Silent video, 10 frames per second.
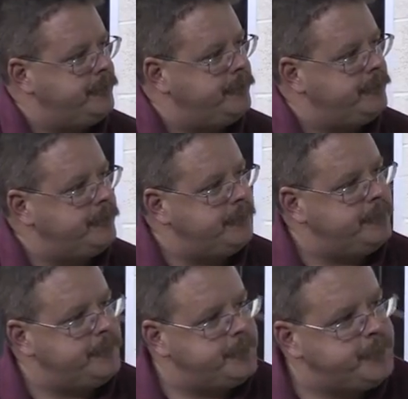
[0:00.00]

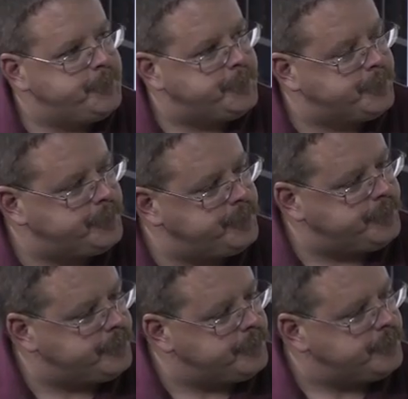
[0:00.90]

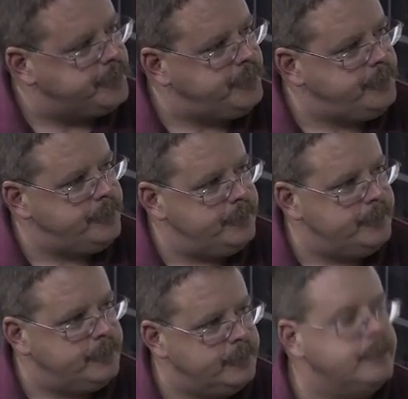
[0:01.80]

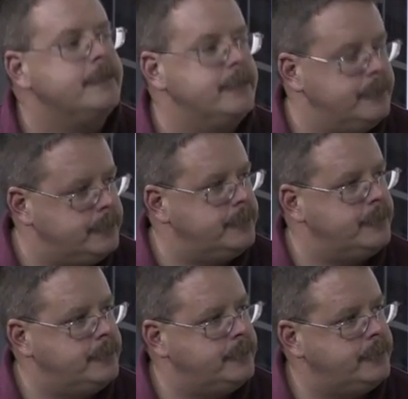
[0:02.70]

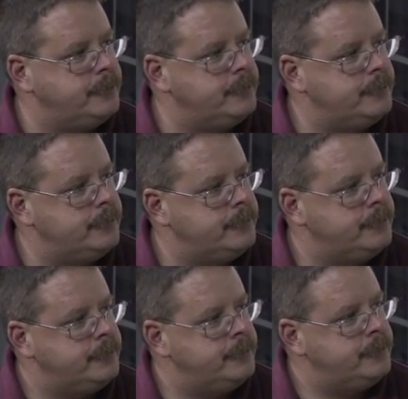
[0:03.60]

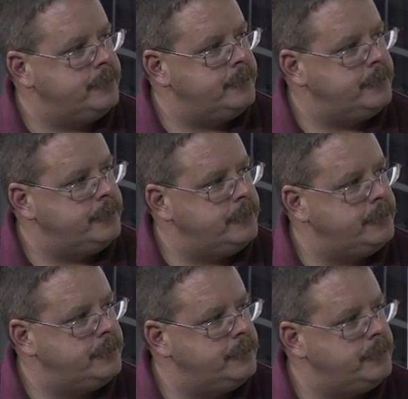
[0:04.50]

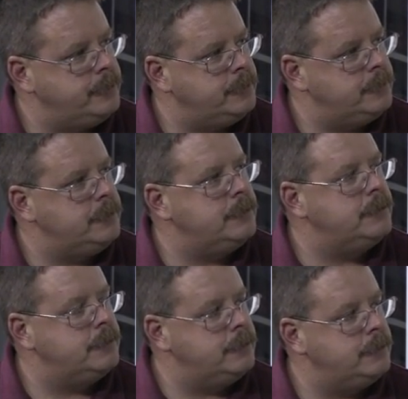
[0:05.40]

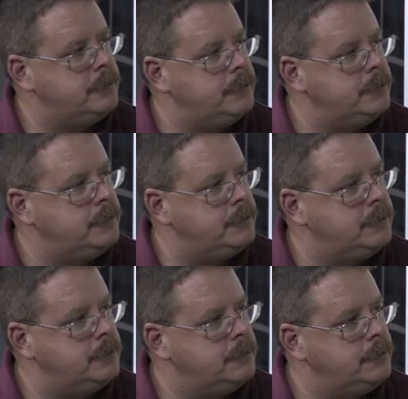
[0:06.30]

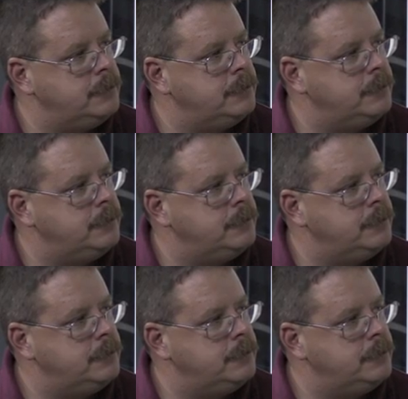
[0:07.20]
(not speaking)